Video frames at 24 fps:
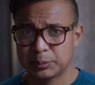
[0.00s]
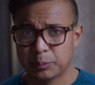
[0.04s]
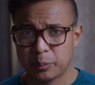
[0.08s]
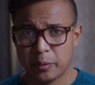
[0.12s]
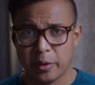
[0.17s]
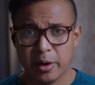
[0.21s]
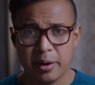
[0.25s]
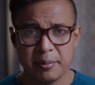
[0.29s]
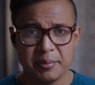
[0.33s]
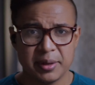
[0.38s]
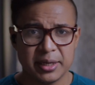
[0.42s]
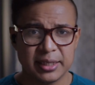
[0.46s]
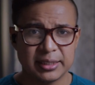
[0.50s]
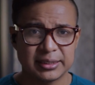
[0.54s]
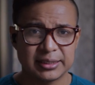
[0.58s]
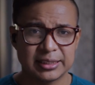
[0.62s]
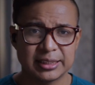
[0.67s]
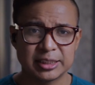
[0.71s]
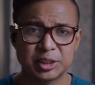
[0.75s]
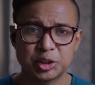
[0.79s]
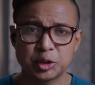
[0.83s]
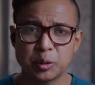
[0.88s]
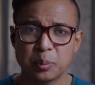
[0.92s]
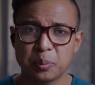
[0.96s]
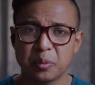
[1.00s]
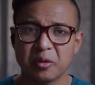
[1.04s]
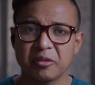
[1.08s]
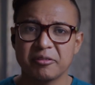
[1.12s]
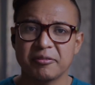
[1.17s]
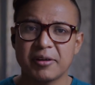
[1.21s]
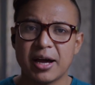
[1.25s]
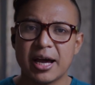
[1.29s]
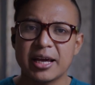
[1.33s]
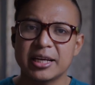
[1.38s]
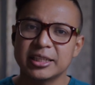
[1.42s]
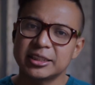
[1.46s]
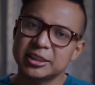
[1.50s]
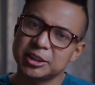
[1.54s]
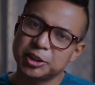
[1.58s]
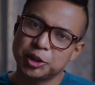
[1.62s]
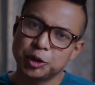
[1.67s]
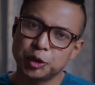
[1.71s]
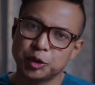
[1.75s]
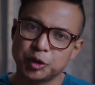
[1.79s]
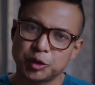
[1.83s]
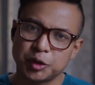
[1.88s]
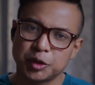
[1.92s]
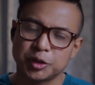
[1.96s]
premise is to provide its
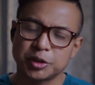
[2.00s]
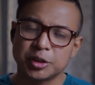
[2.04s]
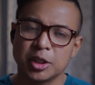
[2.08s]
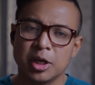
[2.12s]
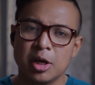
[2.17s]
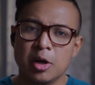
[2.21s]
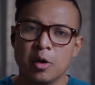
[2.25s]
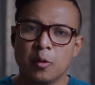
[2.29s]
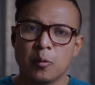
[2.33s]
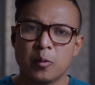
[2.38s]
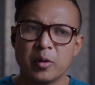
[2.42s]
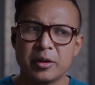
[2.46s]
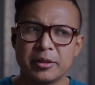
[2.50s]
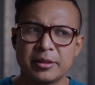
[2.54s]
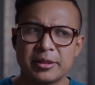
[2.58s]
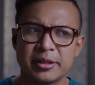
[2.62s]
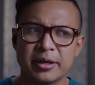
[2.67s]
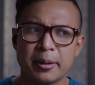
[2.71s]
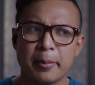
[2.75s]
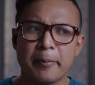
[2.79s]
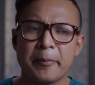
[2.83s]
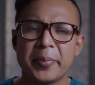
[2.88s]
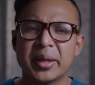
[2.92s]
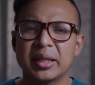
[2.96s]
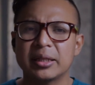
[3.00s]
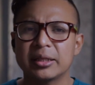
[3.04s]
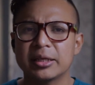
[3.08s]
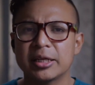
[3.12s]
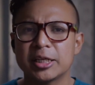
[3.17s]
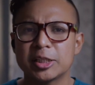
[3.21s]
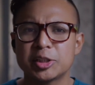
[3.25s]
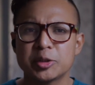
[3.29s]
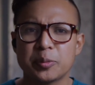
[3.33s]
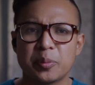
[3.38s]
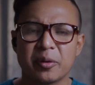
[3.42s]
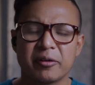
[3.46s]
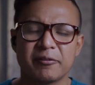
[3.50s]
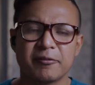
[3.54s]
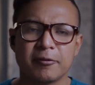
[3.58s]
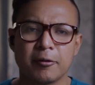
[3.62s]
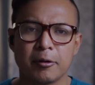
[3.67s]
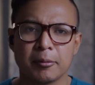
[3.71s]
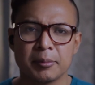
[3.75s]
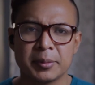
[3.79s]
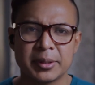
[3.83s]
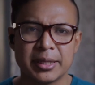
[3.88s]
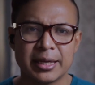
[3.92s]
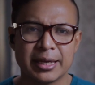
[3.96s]
users with the ability to
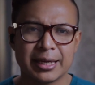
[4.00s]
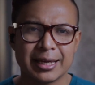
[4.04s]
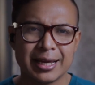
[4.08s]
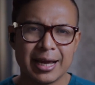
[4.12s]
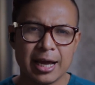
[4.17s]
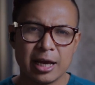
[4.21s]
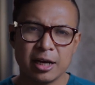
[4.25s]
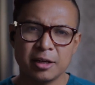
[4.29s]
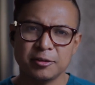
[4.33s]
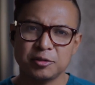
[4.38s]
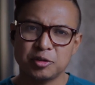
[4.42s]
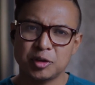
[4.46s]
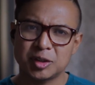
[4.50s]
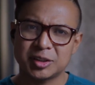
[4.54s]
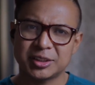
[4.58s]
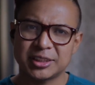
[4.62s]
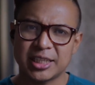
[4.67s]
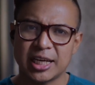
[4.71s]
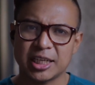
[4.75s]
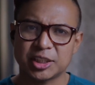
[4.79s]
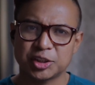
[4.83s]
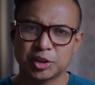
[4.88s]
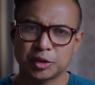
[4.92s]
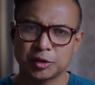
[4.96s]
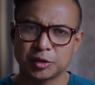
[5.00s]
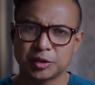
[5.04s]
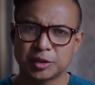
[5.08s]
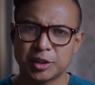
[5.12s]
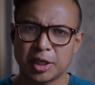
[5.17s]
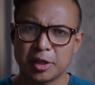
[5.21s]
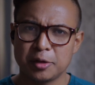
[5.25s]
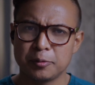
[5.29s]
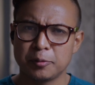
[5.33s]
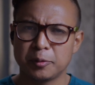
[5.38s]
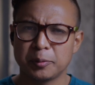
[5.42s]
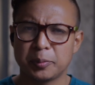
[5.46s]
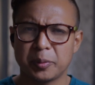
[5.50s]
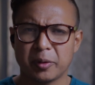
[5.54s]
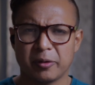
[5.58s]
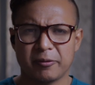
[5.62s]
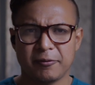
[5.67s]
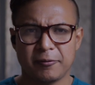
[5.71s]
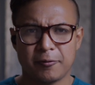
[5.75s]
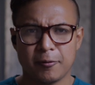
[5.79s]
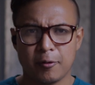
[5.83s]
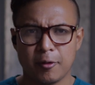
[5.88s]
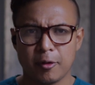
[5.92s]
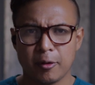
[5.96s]
perform the kind of transactions that you would
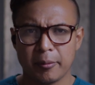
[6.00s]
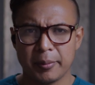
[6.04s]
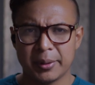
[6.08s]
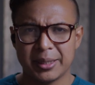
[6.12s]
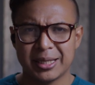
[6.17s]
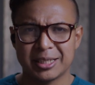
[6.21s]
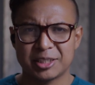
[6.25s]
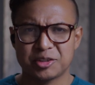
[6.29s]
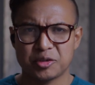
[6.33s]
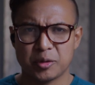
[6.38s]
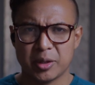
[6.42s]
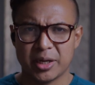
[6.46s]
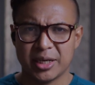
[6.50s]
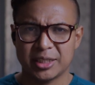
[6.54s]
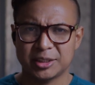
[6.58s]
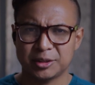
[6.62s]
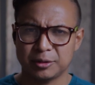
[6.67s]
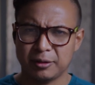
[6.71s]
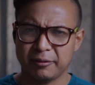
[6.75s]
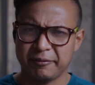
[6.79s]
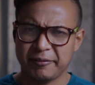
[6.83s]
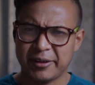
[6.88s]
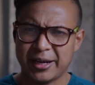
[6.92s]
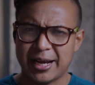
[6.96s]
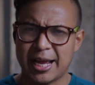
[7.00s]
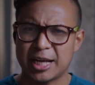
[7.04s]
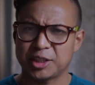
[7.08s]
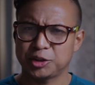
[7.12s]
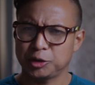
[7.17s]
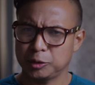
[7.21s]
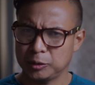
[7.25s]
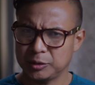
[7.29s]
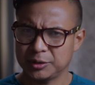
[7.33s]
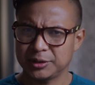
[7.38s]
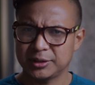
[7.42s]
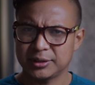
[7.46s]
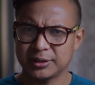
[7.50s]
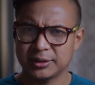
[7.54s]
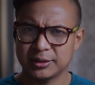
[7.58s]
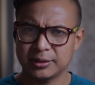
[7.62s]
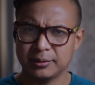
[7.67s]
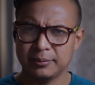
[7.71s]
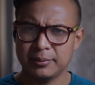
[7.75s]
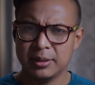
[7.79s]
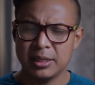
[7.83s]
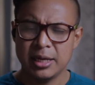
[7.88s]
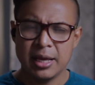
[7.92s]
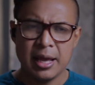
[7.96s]
perform in a traditional financial
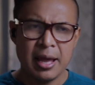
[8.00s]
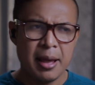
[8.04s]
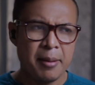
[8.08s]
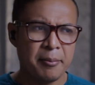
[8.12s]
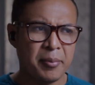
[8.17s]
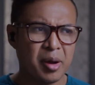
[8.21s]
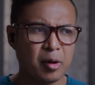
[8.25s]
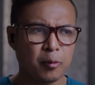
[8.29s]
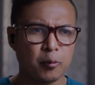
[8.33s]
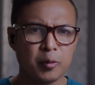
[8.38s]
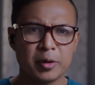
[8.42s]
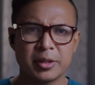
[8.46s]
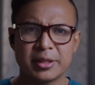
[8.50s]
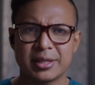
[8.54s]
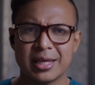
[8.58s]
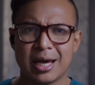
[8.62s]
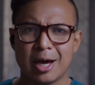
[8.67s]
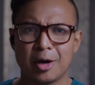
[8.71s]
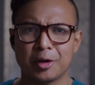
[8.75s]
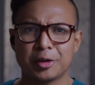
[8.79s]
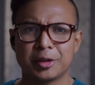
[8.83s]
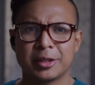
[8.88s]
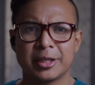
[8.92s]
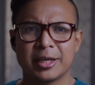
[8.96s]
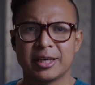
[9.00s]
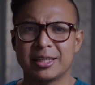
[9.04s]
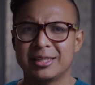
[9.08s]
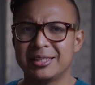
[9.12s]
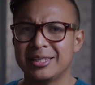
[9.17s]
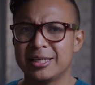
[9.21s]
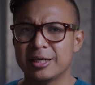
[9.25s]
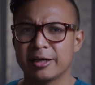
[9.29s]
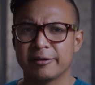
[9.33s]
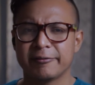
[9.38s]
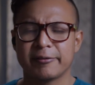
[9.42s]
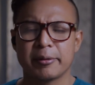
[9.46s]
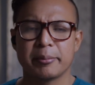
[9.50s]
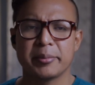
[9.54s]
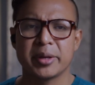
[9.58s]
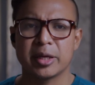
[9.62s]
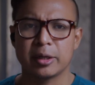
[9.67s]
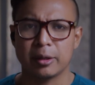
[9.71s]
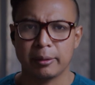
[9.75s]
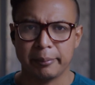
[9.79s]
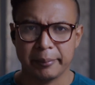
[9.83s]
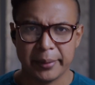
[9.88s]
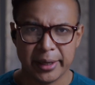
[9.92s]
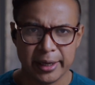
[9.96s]
system, but without the need of a
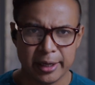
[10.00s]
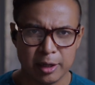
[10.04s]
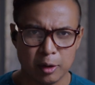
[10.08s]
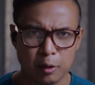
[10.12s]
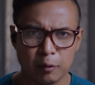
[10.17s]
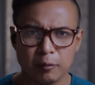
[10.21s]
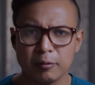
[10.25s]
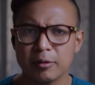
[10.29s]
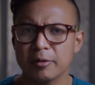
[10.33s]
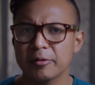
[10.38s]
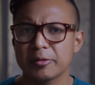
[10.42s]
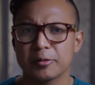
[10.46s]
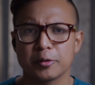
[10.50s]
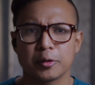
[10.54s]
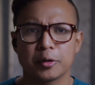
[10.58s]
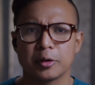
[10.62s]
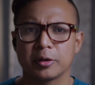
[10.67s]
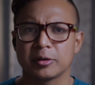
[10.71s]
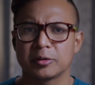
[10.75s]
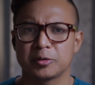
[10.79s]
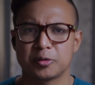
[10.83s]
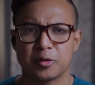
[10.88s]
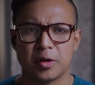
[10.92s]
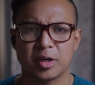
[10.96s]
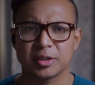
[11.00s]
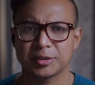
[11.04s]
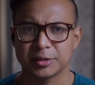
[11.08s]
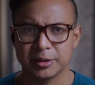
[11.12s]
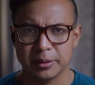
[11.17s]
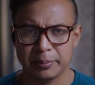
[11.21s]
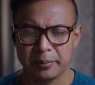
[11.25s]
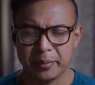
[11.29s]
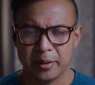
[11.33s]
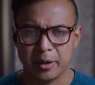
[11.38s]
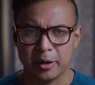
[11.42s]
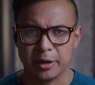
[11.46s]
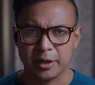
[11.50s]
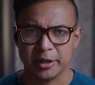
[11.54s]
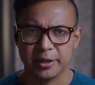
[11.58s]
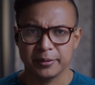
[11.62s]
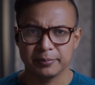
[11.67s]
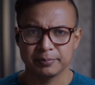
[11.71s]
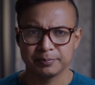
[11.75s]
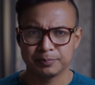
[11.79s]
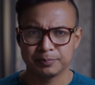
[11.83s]
middleman or a third trusted party.